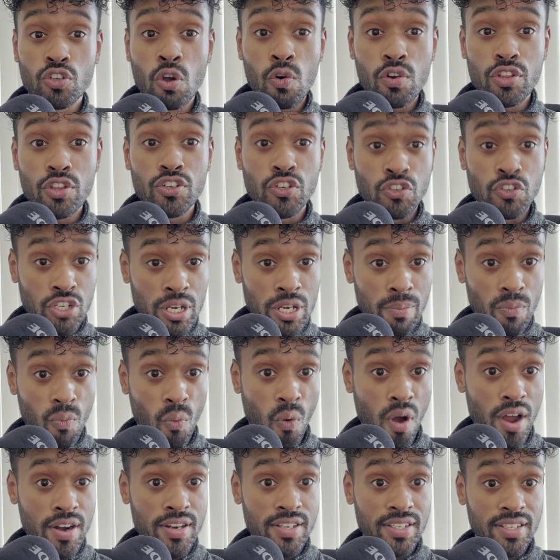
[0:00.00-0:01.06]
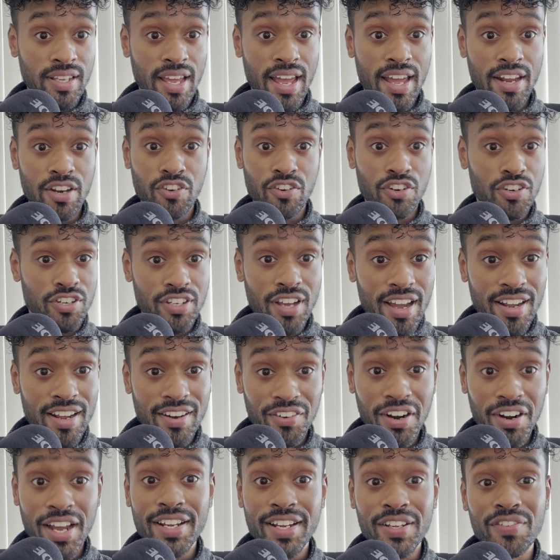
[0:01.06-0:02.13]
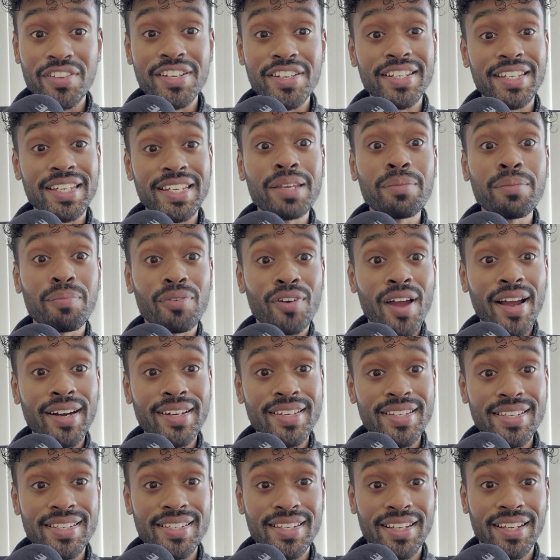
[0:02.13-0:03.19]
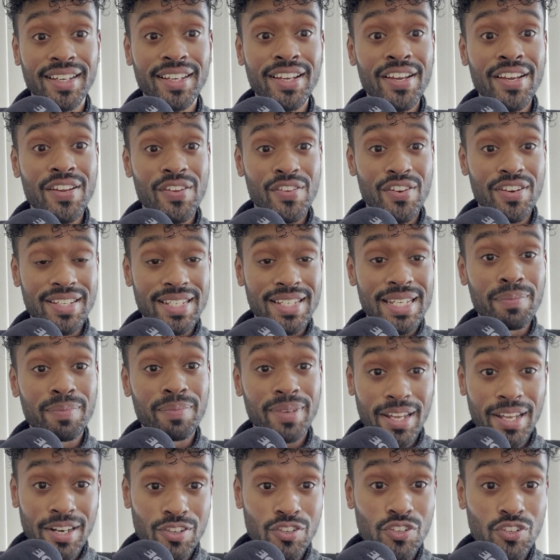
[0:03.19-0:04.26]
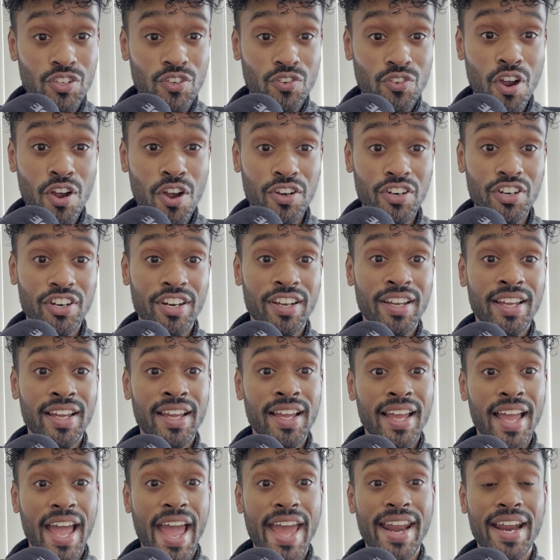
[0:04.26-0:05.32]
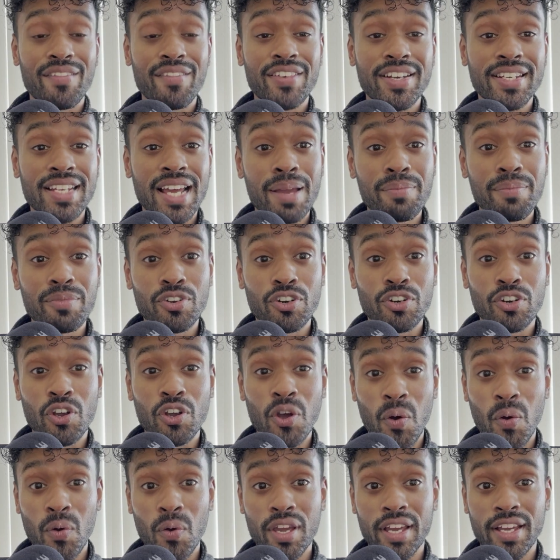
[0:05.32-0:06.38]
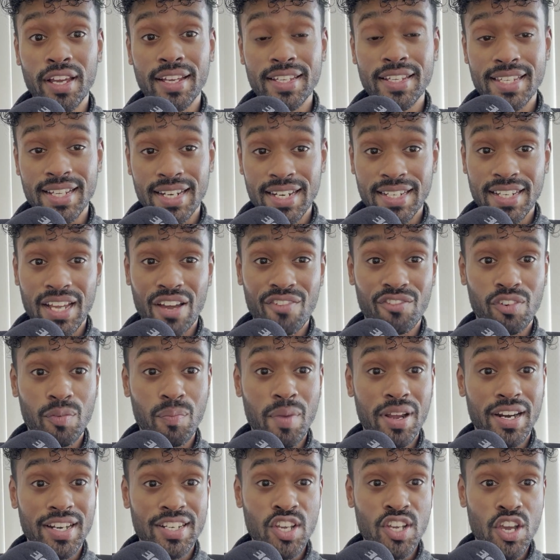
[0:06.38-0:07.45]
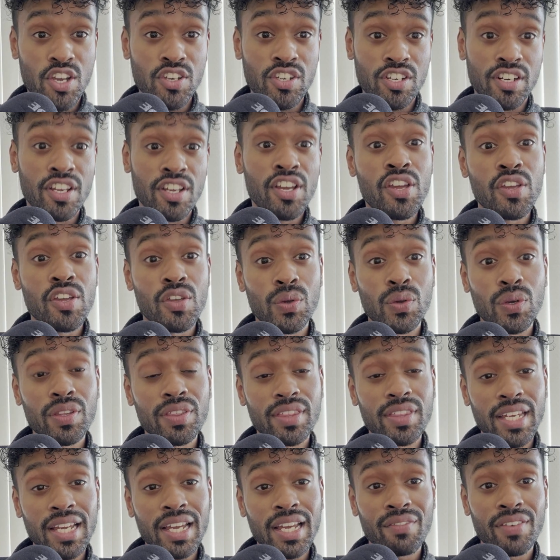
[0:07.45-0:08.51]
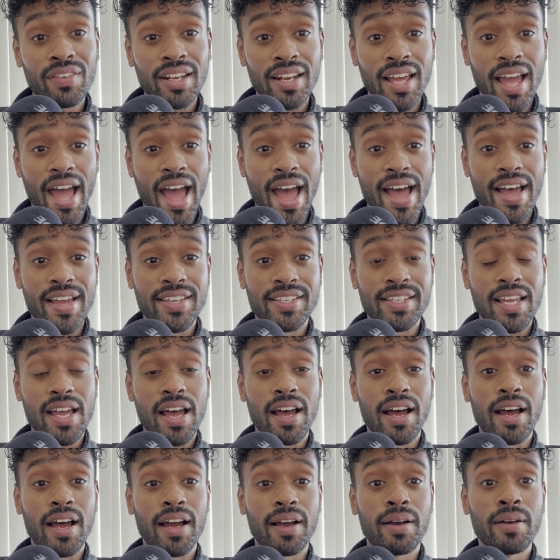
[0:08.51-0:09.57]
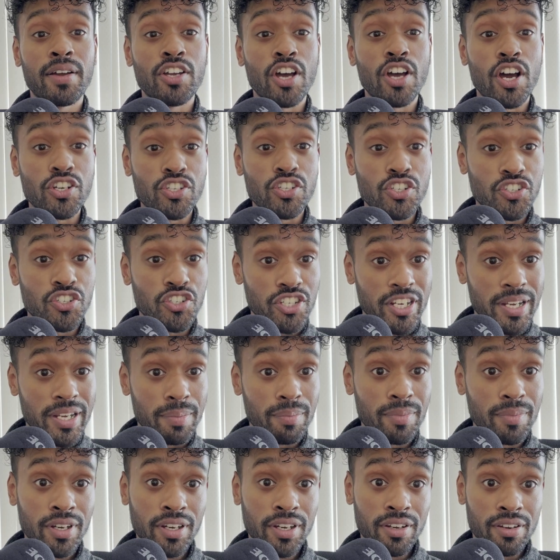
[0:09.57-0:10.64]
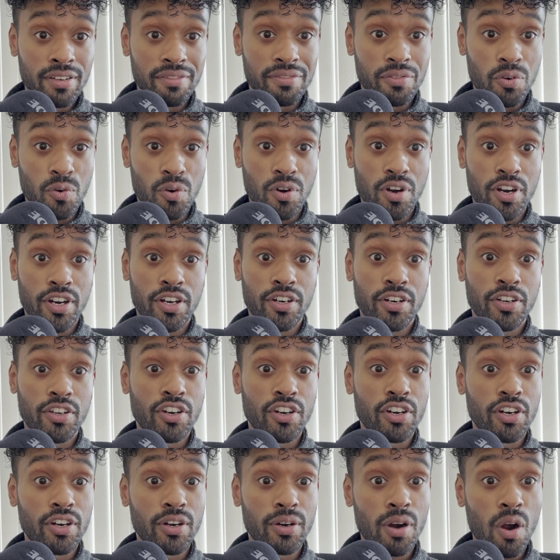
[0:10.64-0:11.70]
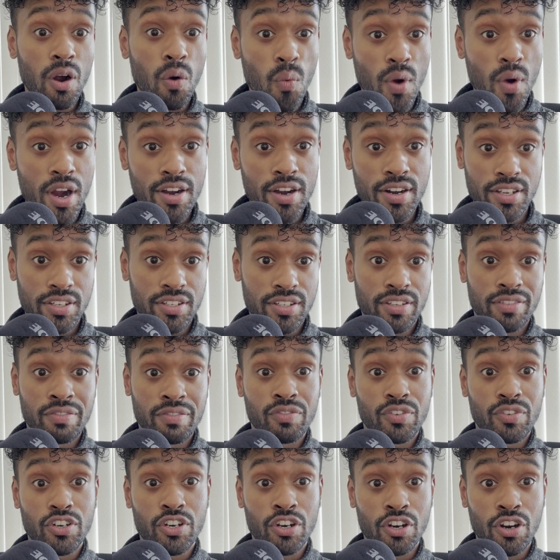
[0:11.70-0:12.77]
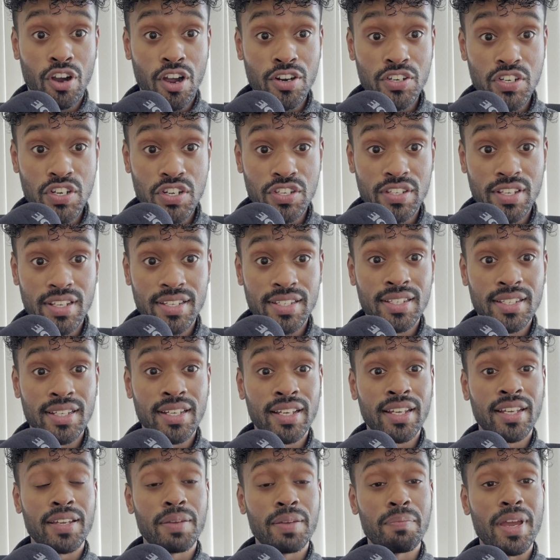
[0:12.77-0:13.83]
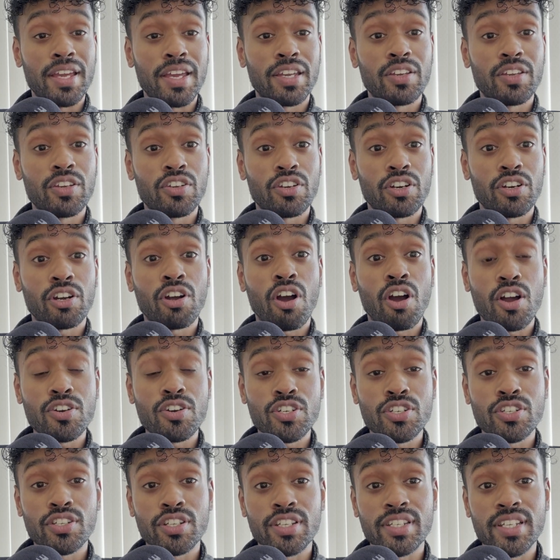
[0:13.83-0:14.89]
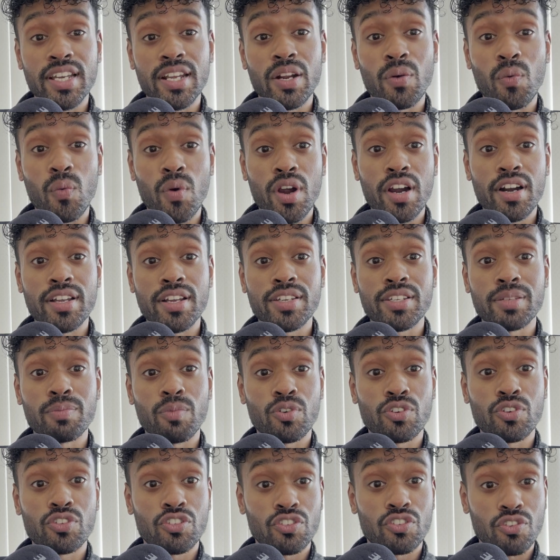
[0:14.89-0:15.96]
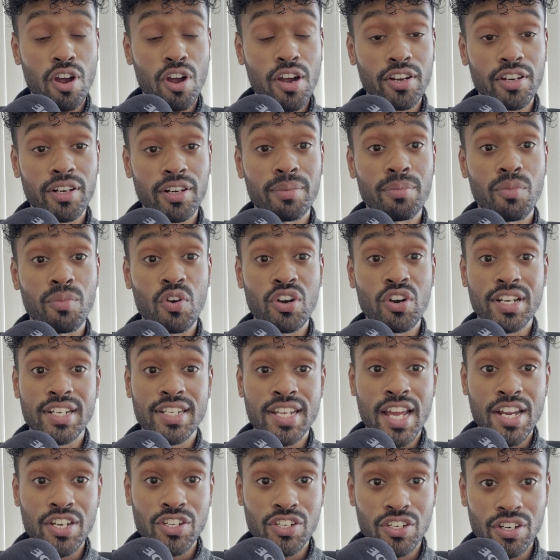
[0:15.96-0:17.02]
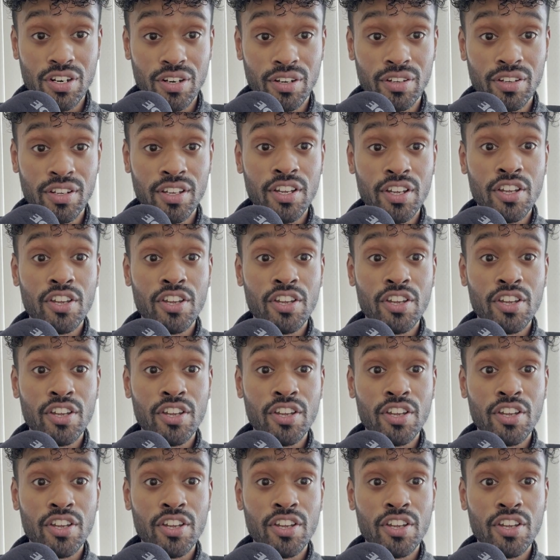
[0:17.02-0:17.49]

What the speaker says: go to the gym once and you're done, right? You need to keep practicing. You need to keep getting stronger. And every time you're sitting down for meditation, you can think of it as a gym for your awareness, for your consciousness, making your consciousness and awareness more stronger, more intentional.